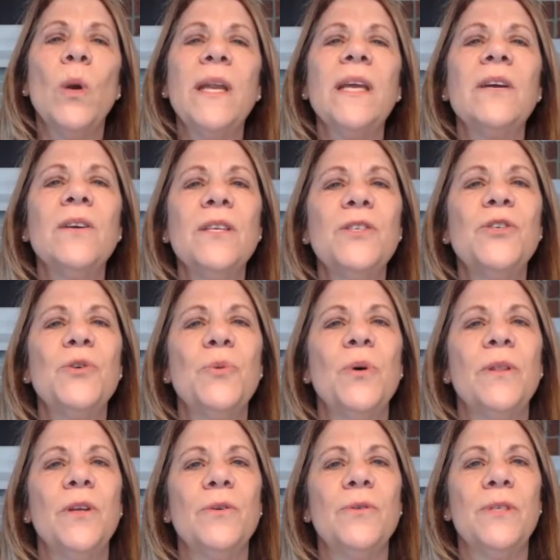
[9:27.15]
what are you going to
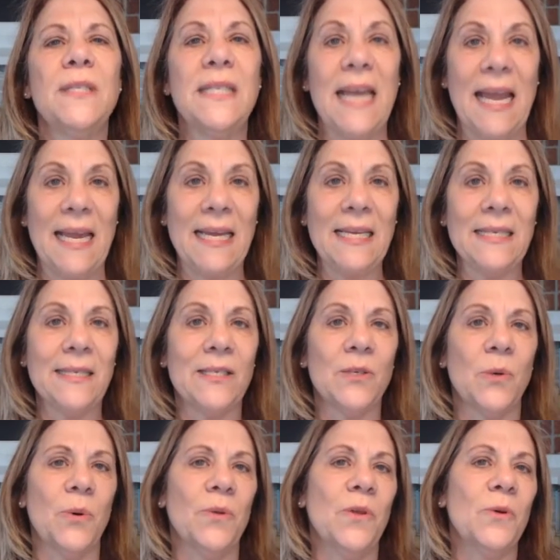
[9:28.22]
do on those
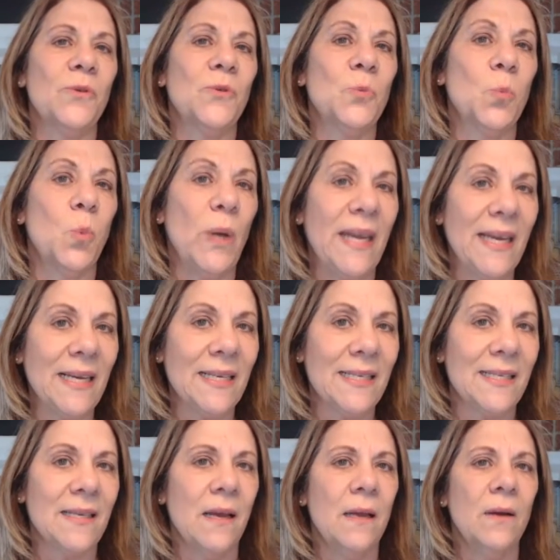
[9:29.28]
days or those
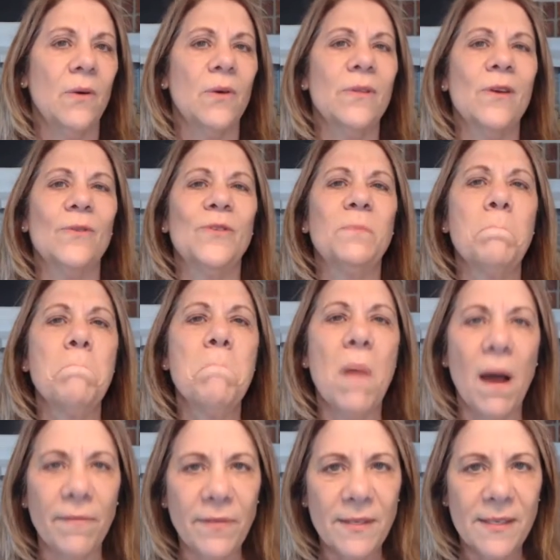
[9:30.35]
weeks or those
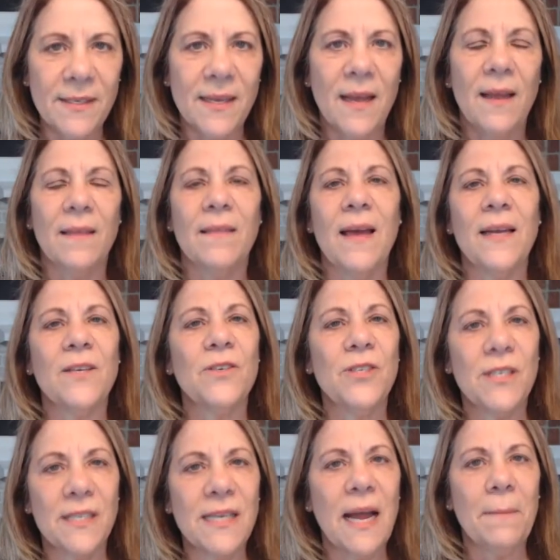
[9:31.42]
months
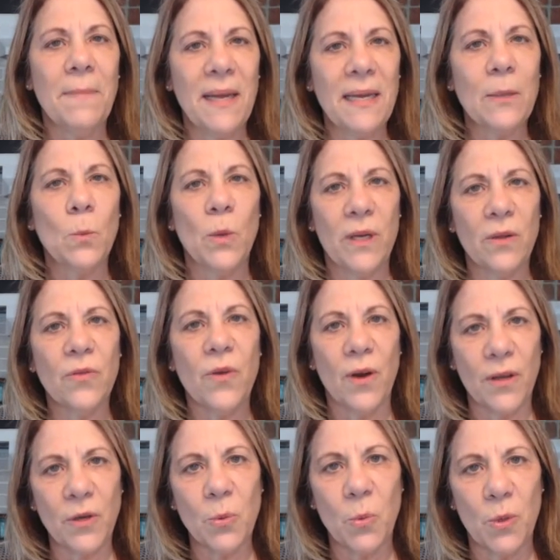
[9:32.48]
that you're just not making what you
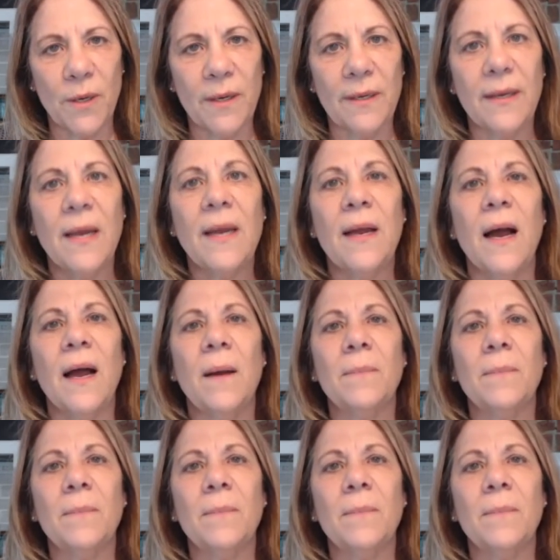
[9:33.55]
thought you would.